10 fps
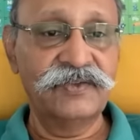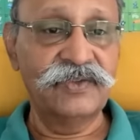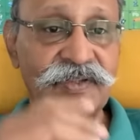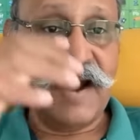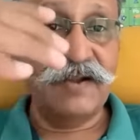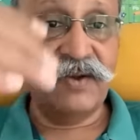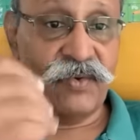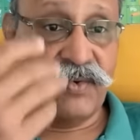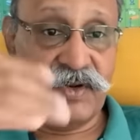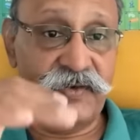So that
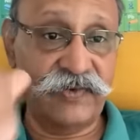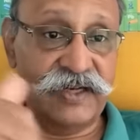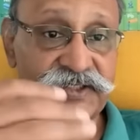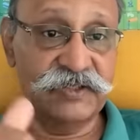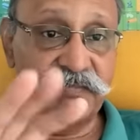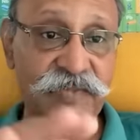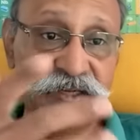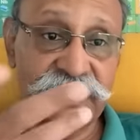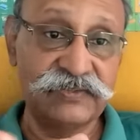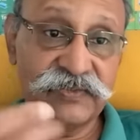route of
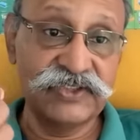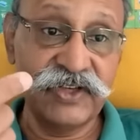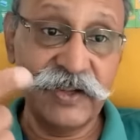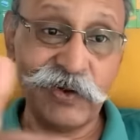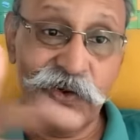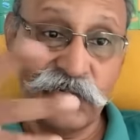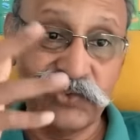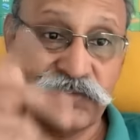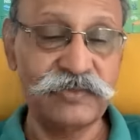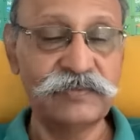transshipment is virtually
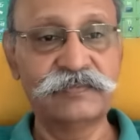closed.